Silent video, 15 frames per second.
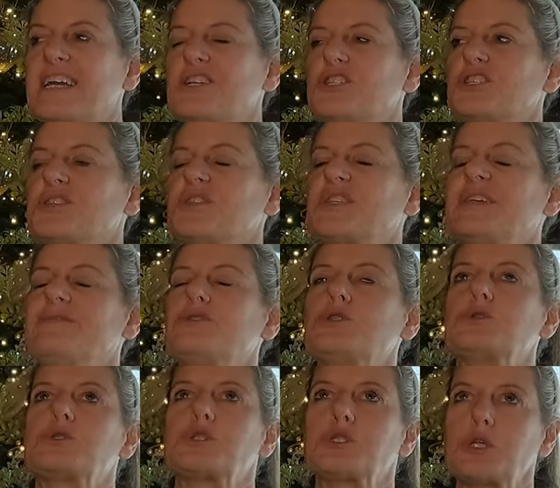It just gives
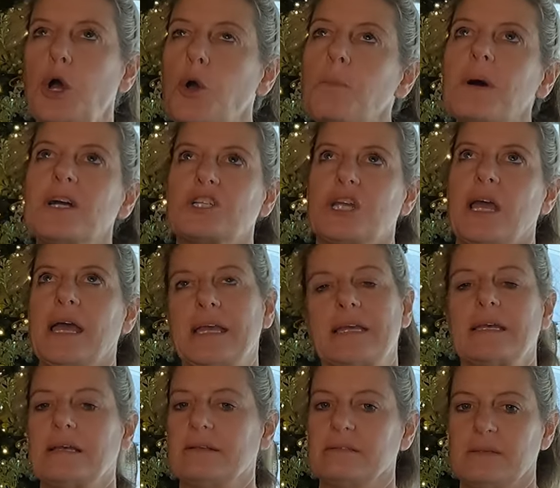you so much
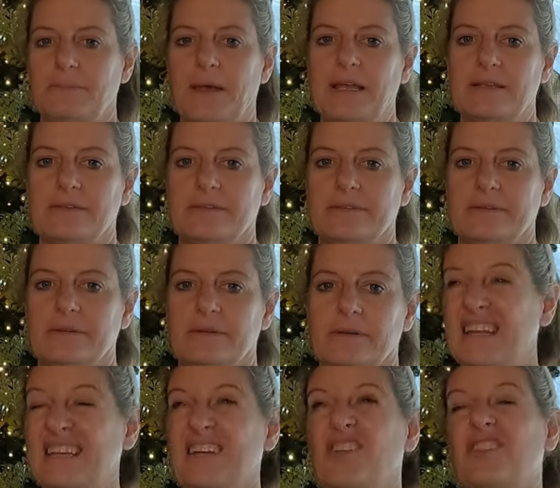hanging space.
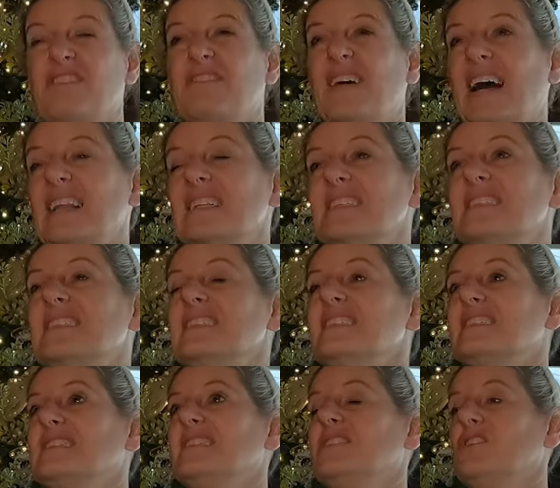Now the
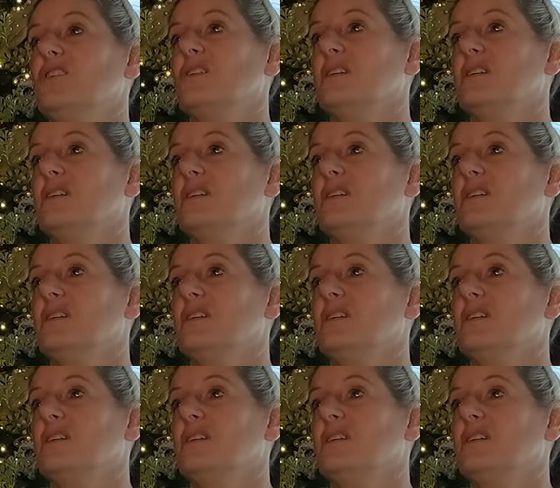valances in the